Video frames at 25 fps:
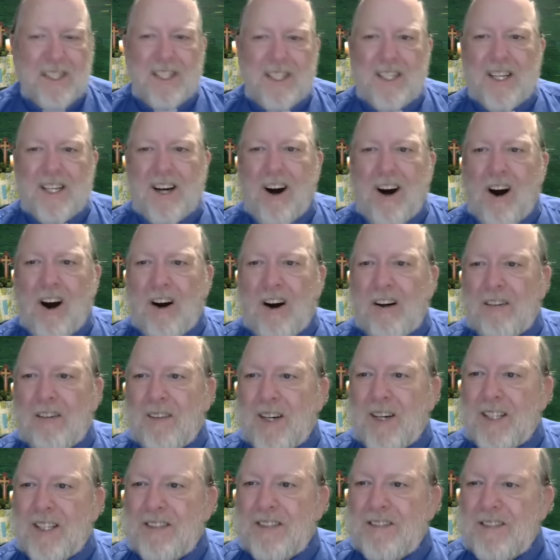all of
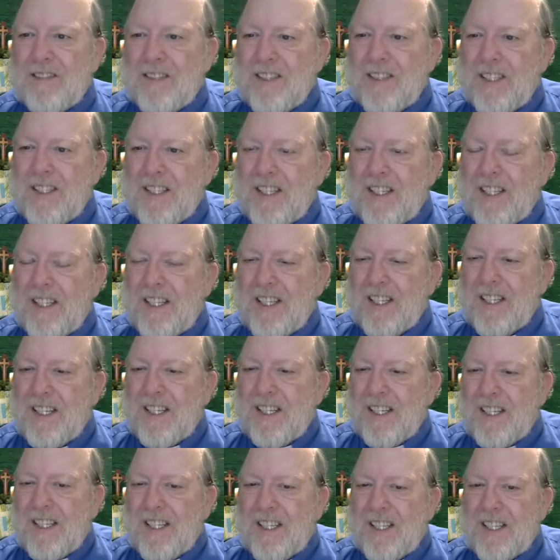us,
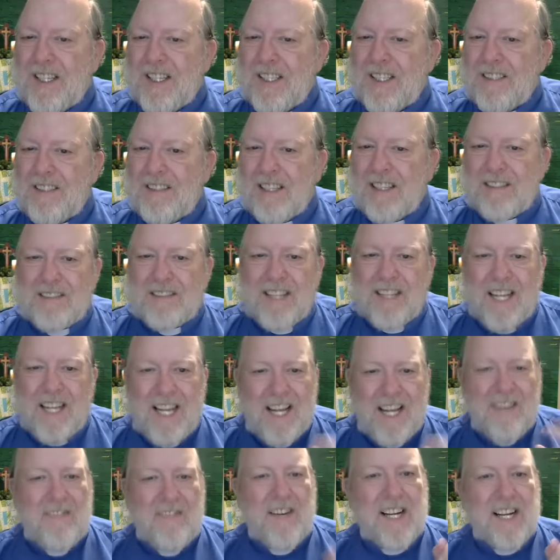says,
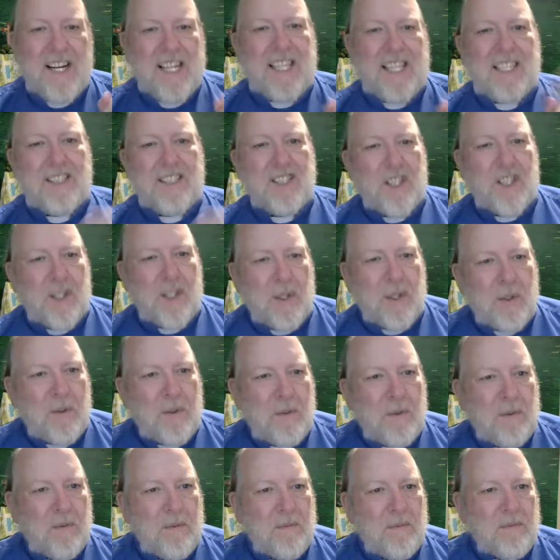if it is
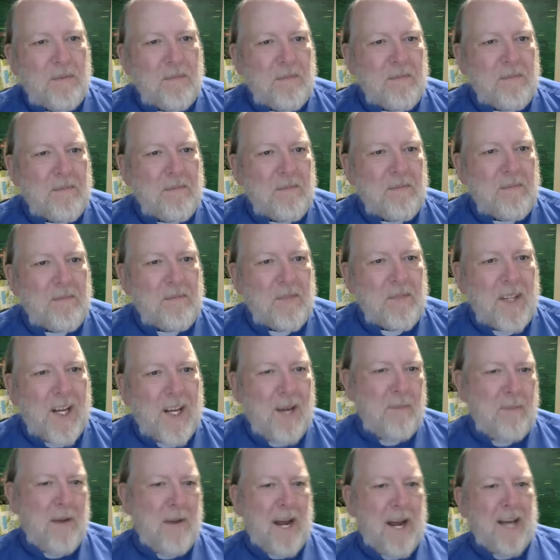you,
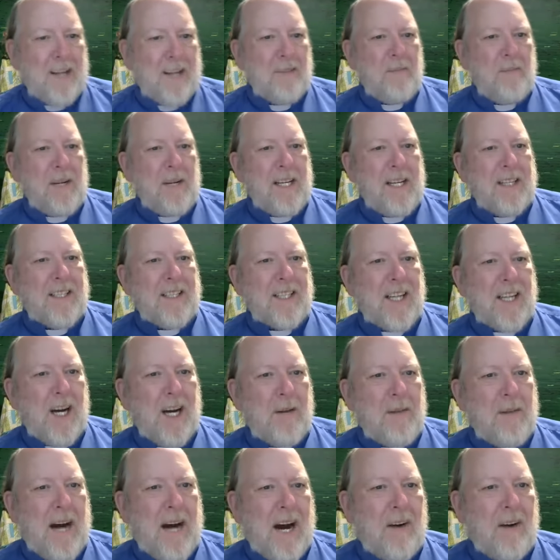command me to
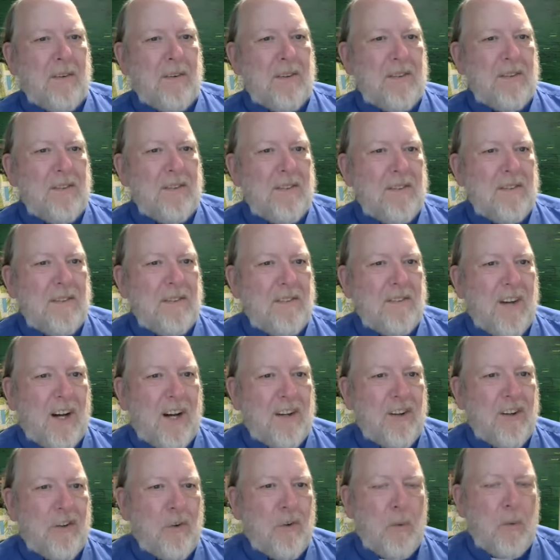come out
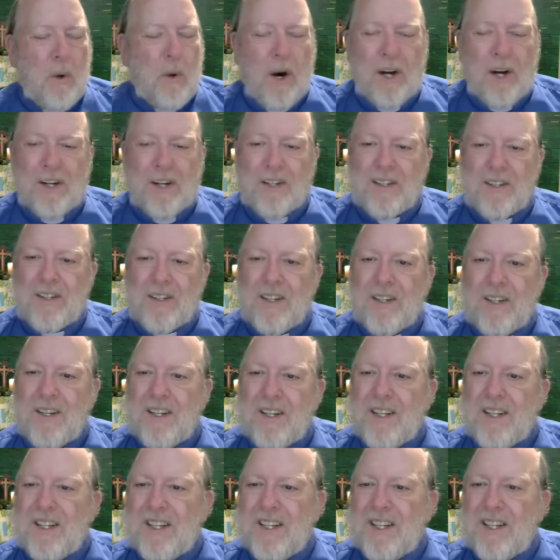onto the water.
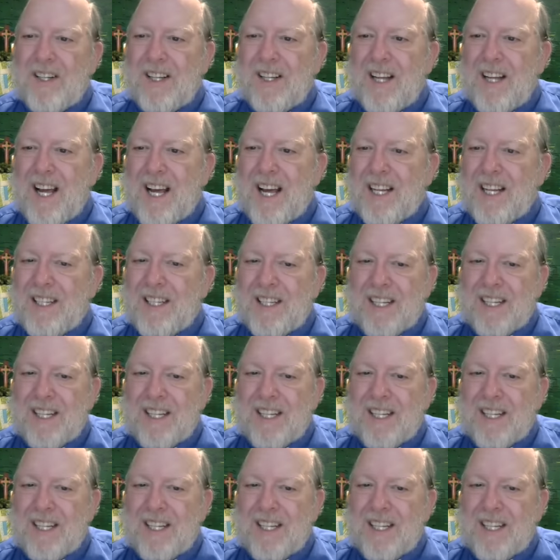And